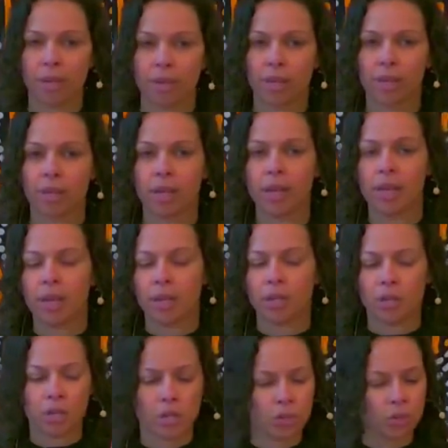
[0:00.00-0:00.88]

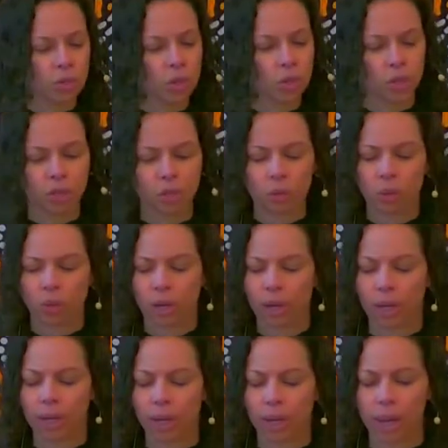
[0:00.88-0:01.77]
every news
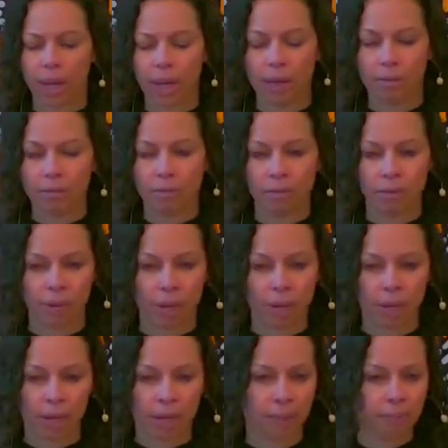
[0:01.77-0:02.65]
story,
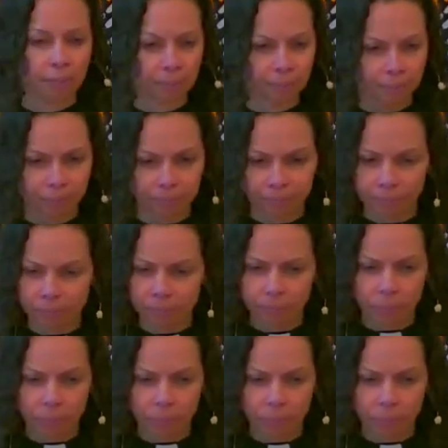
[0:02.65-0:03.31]
every